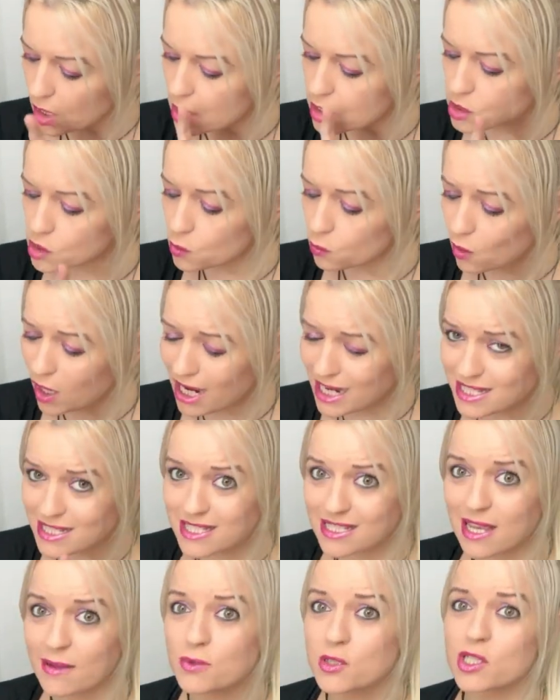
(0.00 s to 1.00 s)
So why
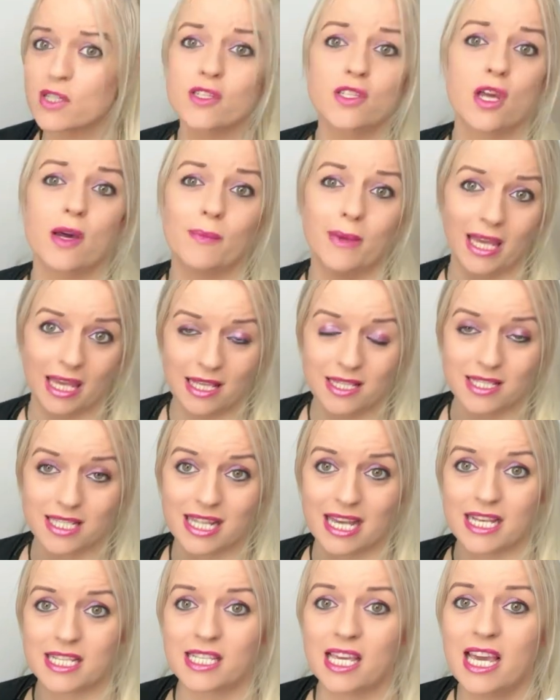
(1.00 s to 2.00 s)
deception is coming into
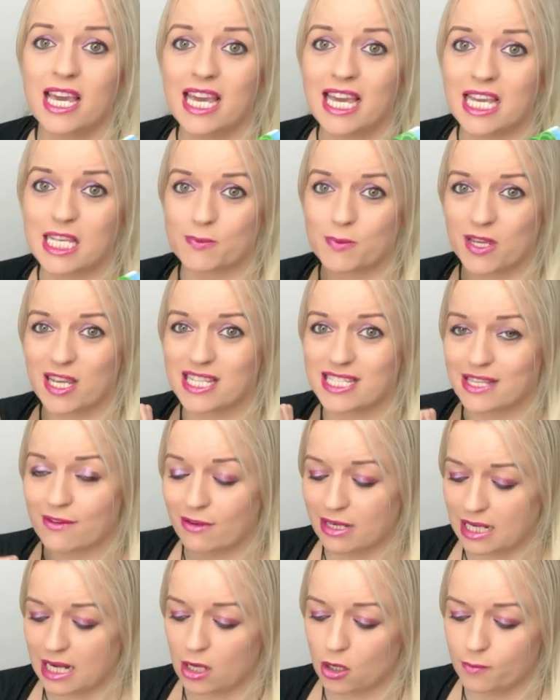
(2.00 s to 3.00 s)
this is because they're a
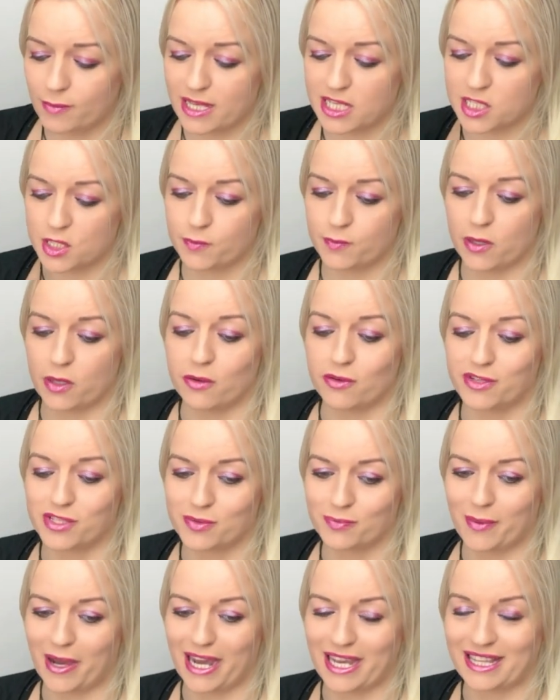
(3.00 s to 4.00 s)
little bit
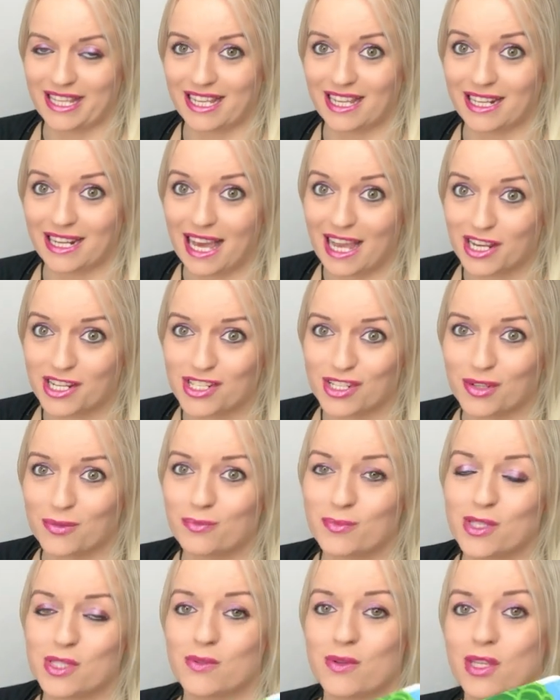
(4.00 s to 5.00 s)
spooked by the connection
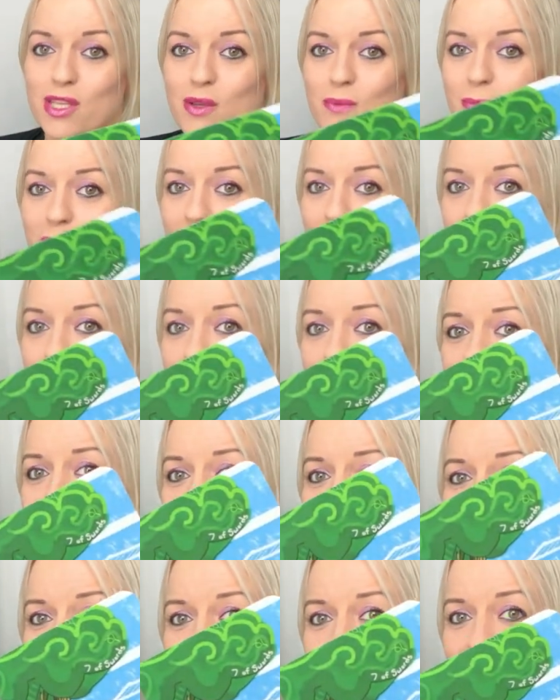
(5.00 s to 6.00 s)
between you both.
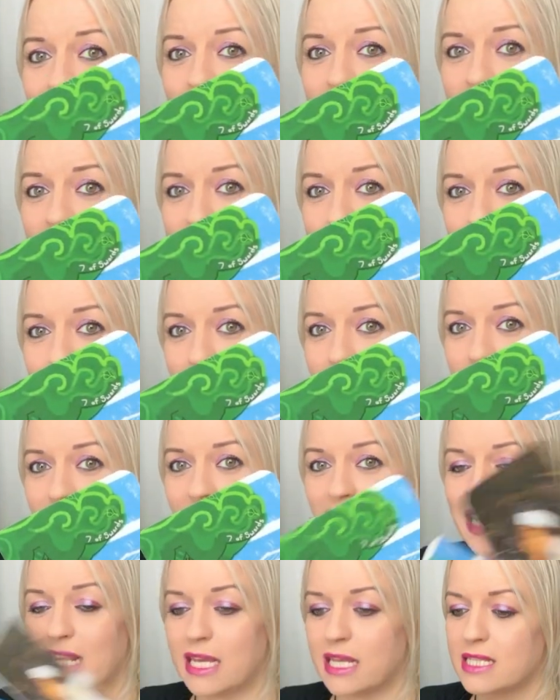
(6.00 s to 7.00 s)
They have very strong
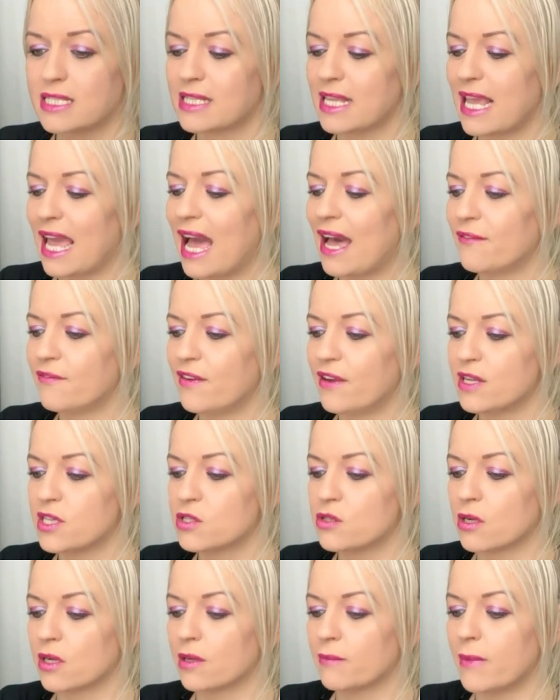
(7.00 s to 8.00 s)
feelings, they have very
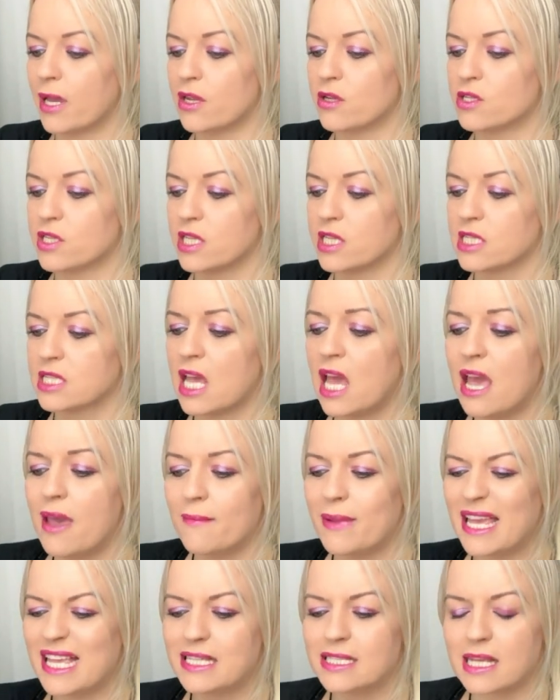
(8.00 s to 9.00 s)
strong emotions,
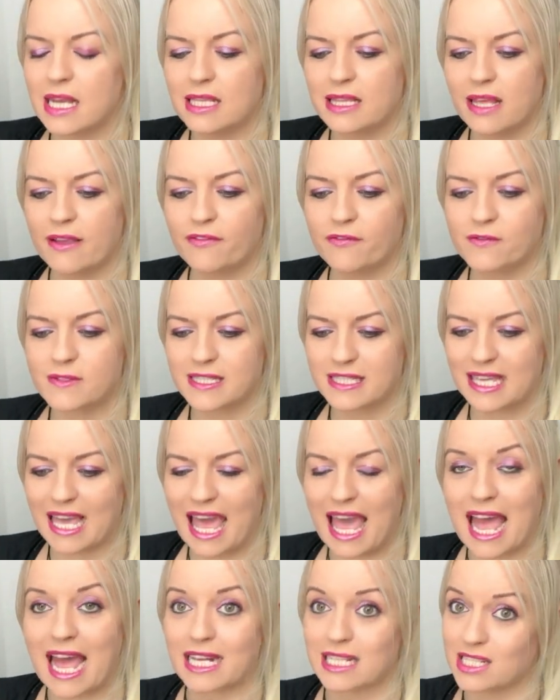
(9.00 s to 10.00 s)
but it's like they're
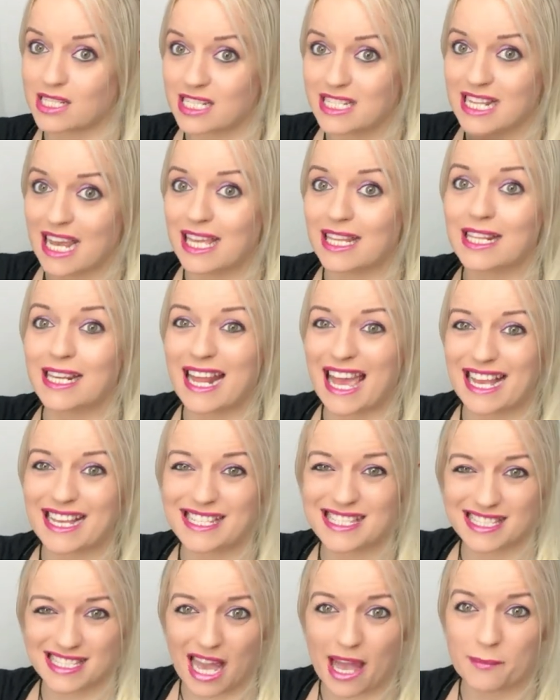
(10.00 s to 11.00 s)
scared to take the
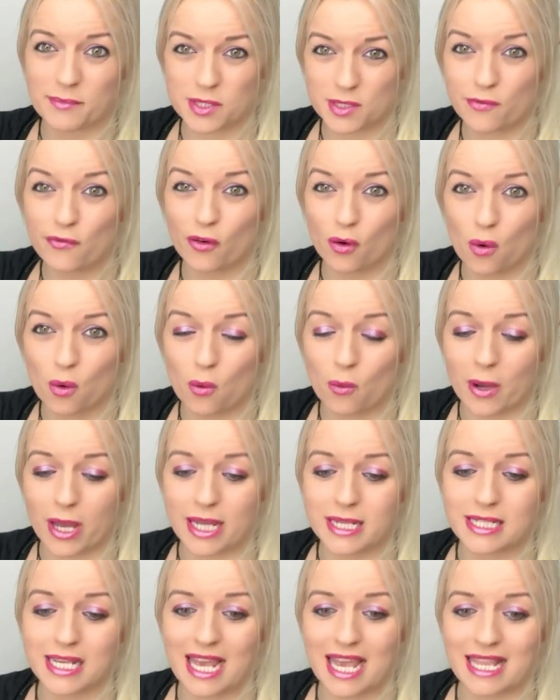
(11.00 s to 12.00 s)
next steps
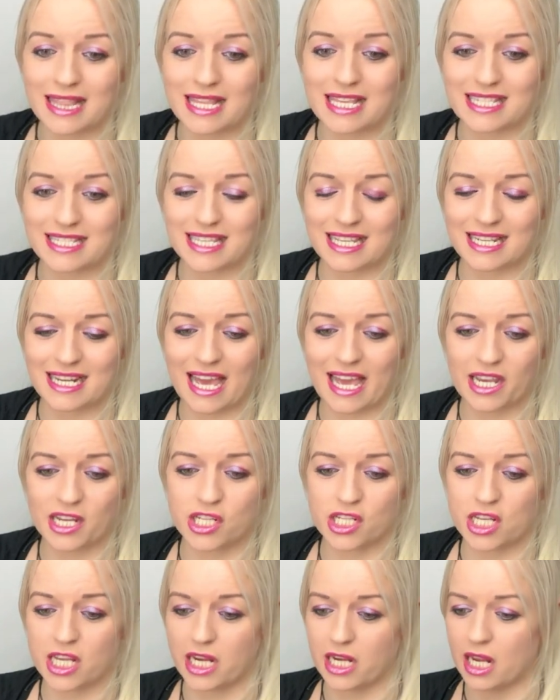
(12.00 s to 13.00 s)
forward in this
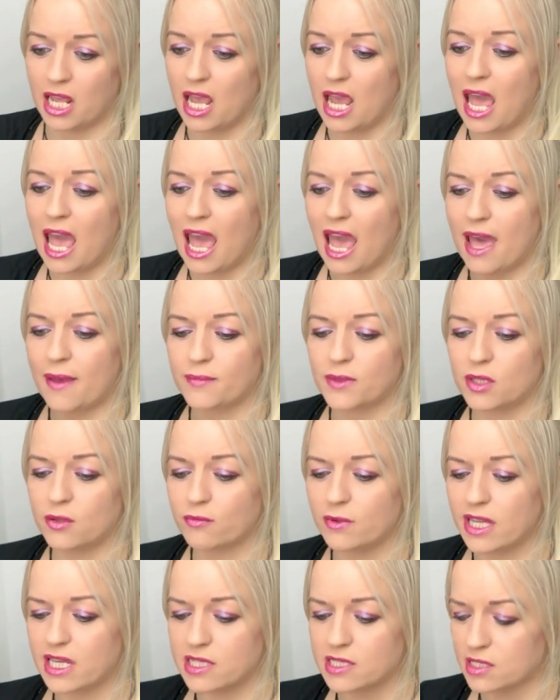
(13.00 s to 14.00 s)
connection. And the
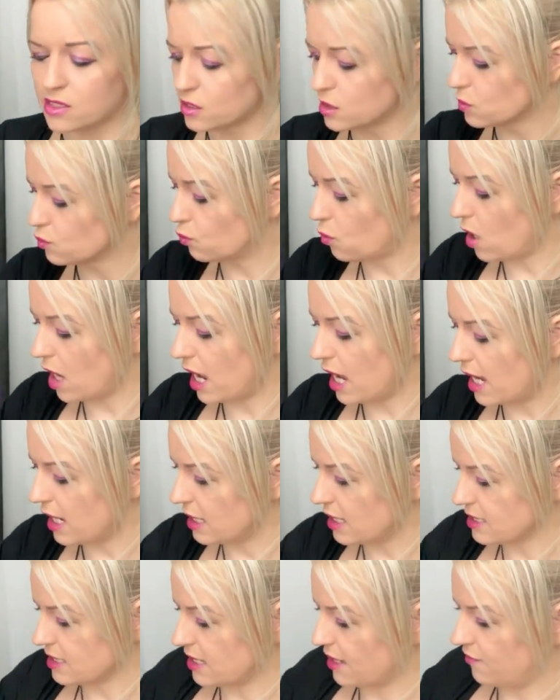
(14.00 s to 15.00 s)
reasons why,
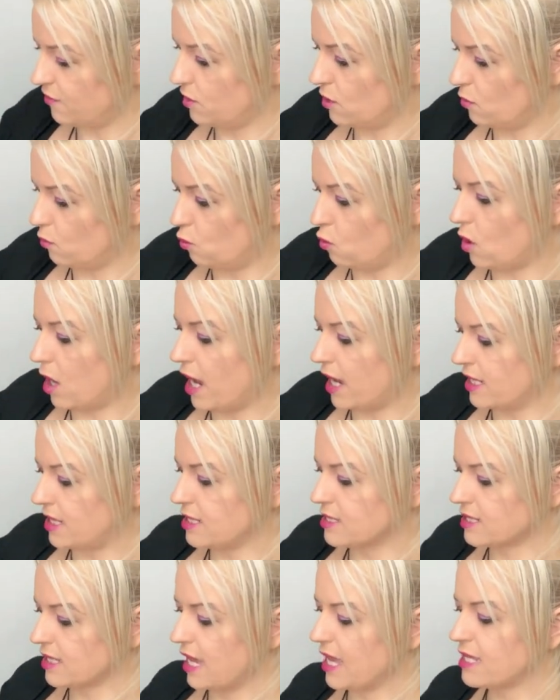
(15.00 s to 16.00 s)
let's have a look why they're
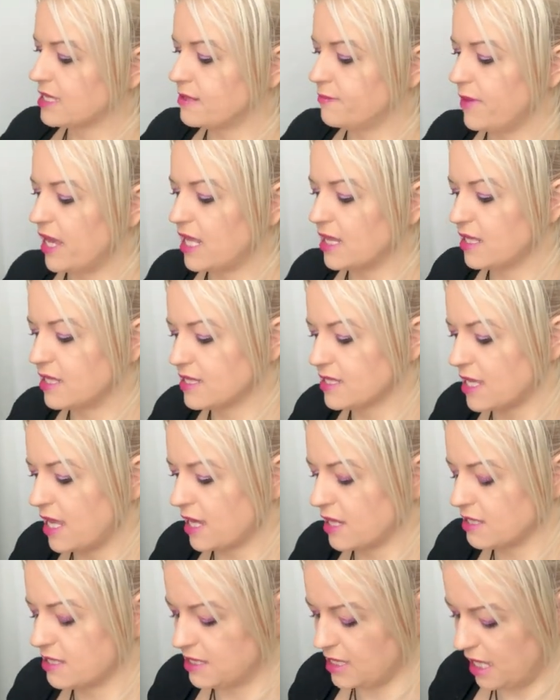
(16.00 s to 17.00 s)
scared to make these
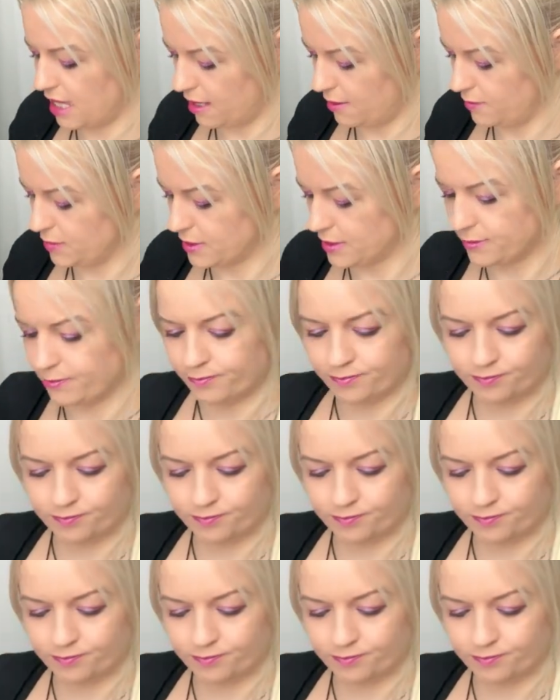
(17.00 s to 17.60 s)
next steps.